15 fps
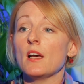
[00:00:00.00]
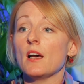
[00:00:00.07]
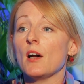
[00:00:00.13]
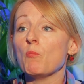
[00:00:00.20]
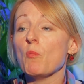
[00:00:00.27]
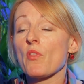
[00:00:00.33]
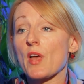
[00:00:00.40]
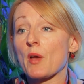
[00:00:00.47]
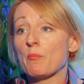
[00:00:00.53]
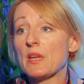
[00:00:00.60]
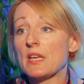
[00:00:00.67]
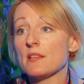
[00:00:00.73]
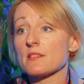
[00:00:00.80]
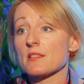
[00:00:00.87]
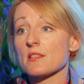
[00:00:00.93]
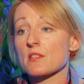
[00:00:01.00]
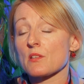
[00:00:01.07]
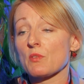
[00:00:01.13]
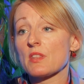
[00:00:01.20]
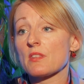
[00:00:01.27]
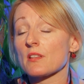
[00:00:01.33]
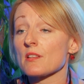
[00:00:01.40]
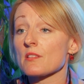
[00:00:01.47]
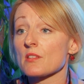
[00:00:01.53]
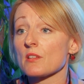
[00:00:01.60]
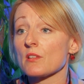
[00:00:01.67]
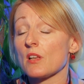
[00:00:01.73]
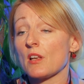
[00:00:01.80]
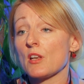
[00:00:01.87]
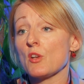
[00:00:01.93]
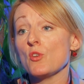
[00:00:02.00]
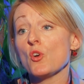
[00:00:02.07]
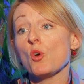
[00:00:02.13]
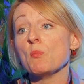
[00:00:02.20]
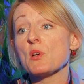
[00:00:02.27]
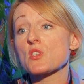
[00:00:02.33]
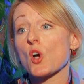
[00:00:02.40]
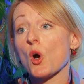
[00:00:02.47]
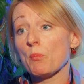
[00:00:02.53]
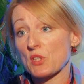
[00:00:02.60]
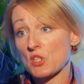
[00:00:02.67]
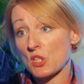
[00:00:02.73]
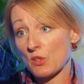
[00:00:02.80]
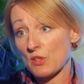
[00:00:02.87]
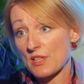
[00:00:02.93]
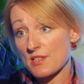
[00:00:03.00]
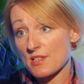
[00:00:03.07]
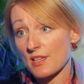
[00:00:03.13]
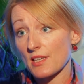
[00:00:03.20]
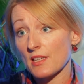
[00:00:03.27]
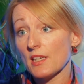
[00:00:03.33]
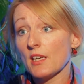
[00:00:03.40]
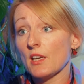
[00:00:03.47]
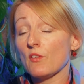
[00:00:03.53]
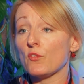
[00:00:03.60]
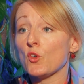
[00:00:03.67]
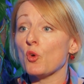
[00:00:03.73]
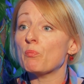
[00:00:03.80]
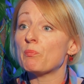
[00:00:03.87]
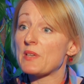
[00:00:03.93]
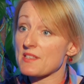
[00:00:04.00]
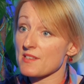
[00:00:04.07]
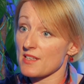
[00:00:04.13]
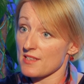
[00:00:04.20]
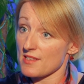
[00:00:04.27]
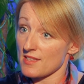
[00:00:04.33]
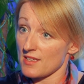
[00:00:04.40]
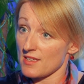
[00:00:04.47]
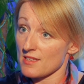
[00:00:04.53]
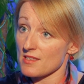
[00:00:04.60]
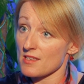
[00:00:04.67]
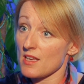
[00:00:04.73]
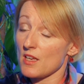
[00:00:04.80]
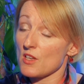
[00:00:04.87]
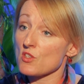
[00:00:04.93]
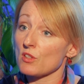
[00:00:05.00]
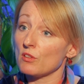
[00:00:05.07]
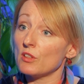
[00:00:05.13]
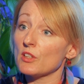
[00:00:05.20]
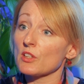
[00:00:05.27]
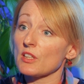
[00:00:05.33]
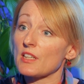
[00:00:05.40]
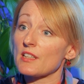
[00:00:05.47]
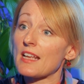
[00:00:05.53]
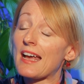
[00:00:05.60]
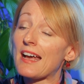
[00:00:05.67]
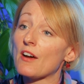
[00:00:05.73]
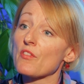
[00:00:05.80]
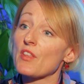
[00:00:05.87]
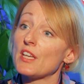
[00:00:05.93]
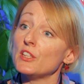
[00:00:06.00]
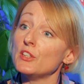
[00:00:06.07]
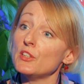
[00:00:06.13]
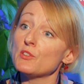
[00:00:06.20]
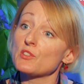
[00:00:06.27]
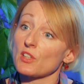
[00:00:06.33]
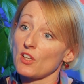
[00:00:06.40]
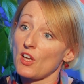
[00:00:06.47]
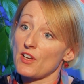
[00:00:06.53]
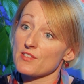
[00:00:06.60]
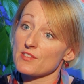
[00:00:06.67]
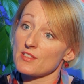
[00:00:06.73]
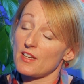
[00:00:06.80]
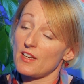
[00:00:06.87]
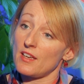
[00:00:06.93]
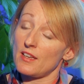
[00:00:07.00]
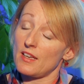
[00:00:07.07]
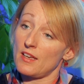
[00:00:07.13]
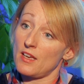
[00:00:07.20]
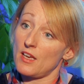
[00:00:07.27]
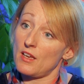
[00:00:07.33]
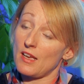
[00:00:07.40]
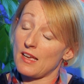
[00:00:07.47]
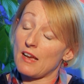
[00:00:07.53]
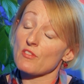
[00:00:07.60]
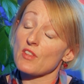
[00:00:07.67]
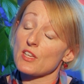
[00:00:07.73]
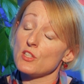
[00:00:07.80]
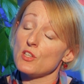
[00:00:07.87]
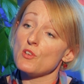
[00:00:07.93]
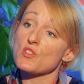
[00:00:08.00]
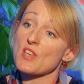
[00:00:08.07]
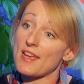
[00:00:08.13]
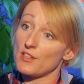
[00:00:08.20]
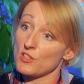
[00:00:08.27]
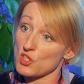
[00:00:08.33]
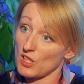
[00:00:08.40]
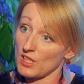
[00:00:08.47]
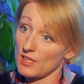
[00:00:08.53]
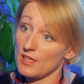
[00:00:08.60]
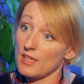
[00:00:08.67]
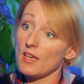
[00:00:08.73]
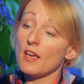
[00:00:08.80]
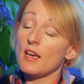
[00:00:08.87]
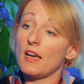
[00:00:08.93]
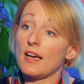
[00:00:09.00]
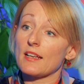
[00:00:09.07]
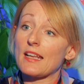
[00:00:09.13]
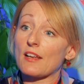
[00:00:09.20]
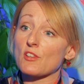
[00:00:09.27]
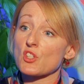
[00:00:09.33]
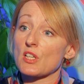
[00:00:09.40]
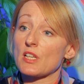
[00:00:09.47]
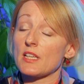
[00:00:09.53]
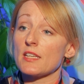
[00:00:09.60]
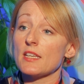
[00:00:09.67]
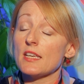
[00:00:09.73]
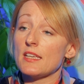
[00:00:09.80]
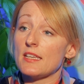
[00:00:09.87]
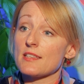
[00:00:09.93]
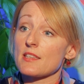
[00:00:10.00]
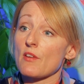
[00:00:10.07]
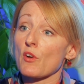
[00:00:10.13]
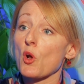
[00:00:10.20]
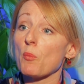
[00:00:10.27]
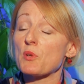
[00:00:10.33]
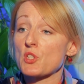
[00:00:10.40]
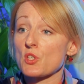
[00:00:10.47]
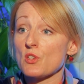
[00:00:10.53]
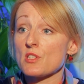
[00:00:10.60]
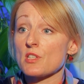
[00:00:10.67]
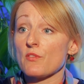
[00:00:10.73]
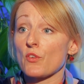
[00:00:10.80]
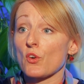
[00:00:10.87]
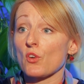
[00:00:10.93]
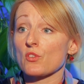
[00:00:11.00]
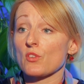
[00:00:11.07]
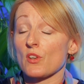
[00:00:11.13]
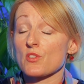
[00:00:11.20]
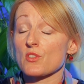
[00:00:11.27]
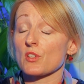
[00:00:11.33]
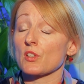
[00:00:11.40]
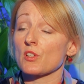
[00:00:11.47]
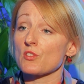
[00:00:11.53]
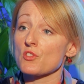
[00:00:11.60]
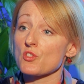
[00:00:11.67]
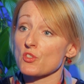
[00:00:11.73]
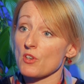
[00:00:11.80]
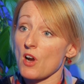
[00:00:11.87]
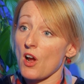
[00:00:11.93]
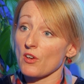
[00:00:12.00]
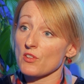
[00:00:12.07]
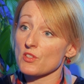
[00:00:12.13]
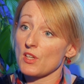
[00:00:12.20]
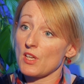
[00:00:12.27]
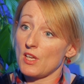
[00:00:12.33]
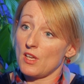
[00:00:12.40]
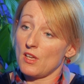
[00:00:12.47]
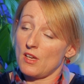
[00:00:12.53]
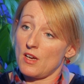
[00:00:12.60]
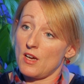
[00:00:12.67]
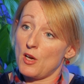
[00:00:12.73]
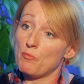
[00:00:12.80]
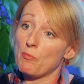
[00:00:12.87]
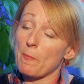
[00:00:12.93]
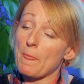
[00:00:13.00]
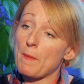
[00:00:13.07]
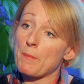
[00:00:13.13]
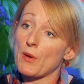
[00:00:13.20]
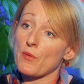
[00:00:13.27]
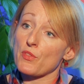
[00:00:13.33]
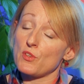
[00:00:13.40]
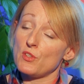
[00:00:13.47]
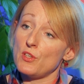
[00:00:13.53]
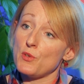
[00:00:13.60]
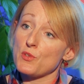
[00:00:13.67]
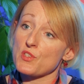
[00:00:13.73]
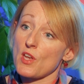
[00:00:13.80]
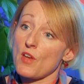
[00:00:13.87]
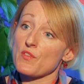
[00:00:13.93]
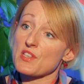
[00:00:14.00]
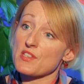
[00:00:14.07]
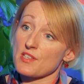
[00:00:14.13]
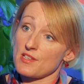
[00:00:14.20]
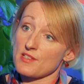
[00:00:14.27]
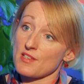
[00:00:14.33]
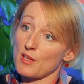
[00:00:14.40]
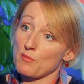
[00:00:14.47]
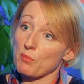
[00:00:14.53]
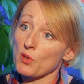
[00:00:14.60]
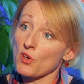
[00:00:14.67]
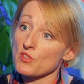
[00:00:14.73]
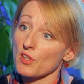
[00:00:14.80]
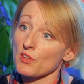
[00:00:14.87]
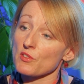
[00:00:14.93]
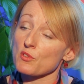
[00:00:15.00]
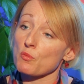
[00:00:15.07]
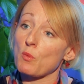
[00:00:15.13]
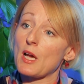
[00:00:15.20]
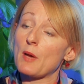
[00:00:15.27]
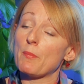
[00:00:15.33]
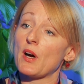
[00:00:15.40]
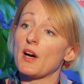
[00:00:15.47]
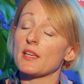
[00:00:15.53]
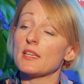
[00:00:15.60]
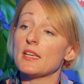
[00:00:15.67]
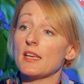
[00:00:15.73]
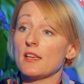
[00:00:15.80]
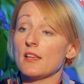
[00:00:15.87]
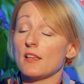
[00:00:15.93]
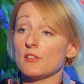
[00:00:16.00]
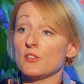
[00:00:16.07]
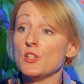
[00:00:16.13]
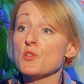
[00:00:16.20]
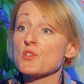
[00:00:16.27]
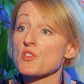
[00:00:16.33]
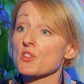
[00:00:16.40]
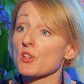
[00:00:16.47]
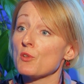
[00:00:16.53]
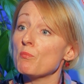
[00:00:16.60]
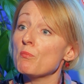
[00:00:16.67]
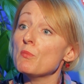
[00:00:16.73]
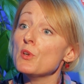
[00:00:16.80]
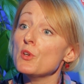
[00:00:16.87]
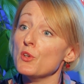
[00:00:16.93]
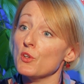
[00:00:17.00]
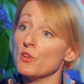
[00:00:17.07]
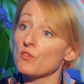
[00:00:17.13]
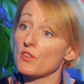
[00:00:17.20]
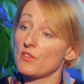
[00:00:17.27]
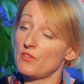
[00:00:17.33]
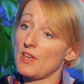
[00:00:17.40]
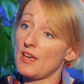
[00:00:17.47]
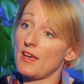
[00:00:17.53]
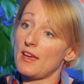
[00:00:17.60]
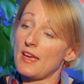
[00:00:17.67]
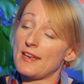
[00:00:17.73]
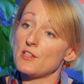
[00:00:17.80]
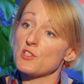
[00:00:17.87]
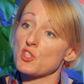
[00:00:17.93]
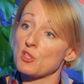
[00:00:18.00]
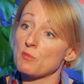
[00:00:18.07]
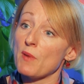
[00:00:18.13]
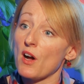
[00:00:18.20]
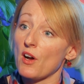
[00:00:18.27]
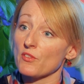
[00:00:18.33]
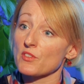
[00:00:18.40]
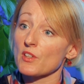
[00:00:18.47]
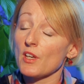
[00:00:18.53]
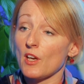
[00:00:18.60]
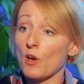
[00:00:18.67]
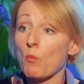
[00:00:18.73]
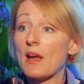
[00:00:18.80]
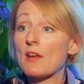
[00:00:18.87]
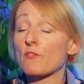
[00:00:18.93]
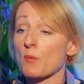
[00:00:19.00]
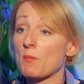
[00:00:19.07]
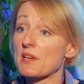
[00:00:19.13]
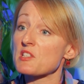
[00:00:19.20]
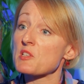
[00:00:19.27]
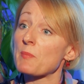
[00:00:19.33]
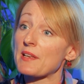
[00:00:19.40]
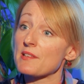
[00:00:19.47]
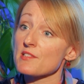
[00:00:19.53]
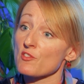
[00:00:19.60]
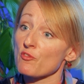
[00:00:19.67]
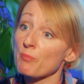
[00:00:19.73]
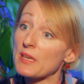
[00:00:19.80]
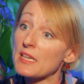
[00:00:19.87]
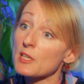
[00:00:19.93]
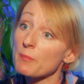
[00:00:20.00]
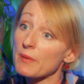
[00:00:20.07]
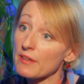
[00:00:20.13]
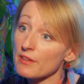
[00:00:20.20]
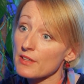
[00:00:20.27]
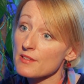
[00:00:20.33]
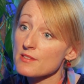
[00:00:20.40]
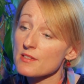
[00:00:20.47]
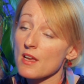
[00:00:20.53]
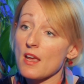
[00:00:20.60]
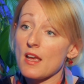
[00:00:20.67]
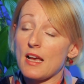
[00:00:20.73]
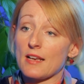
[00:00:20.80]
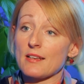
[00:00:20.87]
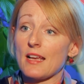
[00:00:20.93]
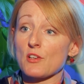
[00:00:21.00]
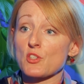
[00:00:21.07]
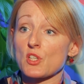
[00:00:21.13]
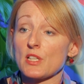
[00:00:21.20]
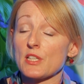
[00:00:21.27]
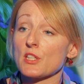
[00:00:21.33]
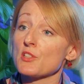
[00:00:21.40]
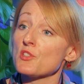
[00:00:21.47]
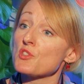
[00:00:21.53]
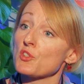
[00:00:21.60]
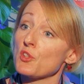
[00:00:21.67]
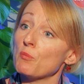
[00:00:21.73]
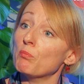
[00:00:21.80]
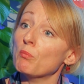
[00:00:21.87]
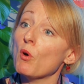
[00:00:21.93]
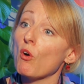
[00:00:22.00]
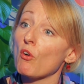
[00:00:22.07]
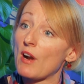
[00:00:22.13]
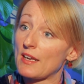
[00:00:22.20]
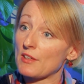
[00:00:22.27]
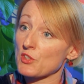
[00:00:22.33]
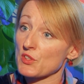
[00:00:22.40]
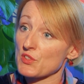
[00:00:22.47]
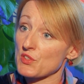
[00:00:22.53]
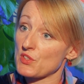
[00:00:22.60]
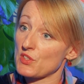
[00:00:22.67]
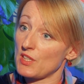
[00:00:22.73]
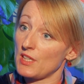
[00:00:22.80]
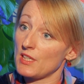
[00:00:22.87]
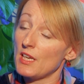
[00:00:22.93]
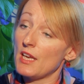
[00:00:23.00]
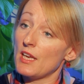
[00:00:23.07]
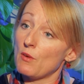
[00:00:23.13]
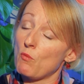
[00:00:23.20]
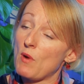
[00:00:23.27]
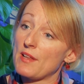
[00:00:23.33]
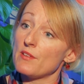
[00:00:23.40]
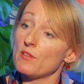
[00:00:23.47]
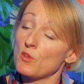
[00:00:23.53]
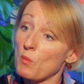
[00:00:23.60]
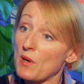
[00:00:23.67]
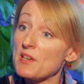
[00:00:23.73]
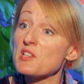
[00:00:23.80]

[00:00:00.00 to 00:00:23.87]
And what that means is that we think there's an enormous opportunity for businesses to look at how they utilise how they use energy. And actually, is there an opportunity for us to construct both new services and products whereby users can move their energy demand away from expensive peak periods and actually consume more electricity when the wind